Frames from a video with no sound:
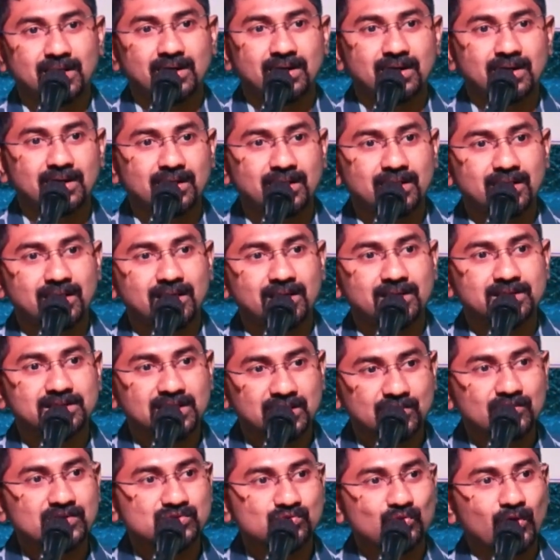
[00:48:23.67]
Uh,
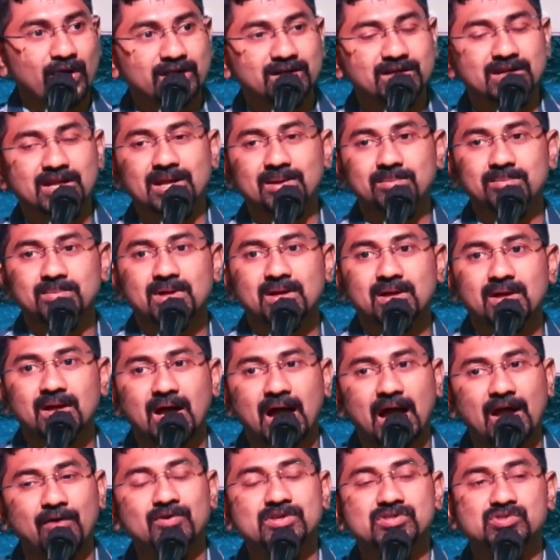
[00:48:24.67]
there was one time
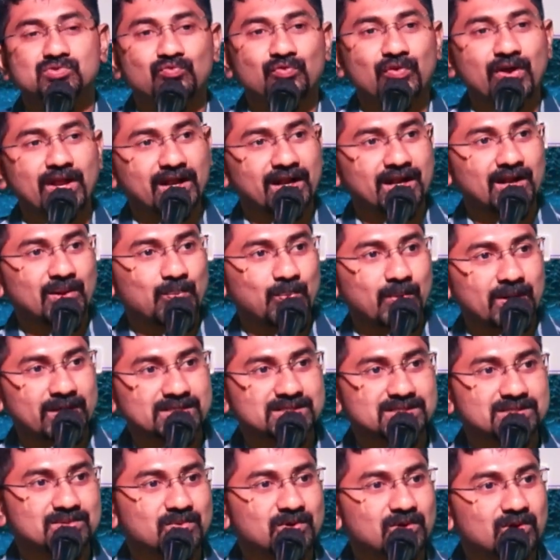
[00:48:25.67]
I was very
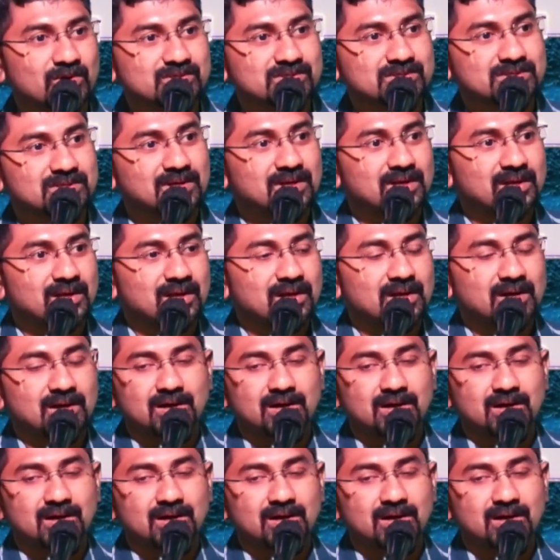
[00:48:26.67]
depressed because